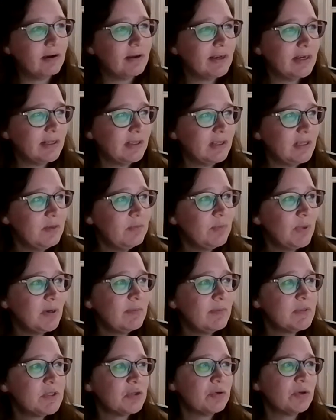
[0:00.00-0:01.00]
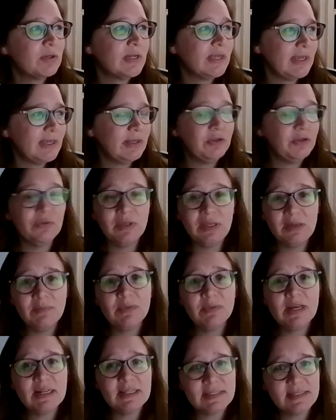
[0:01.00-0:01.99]
are getting heat pumps or can you
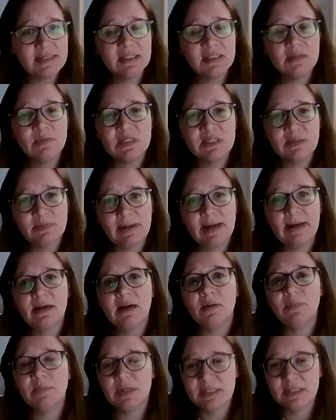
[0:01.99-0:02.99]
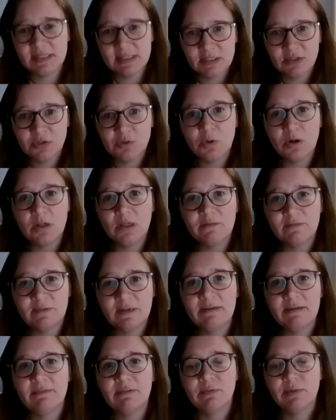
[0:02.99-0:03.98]
keep that system as a backup and still
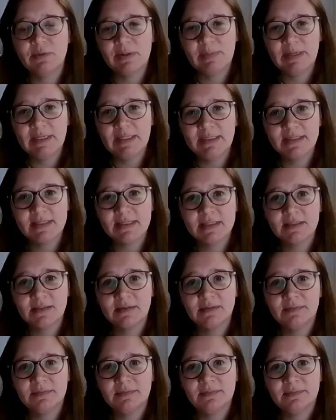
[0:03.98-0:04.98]
qualify for rebates?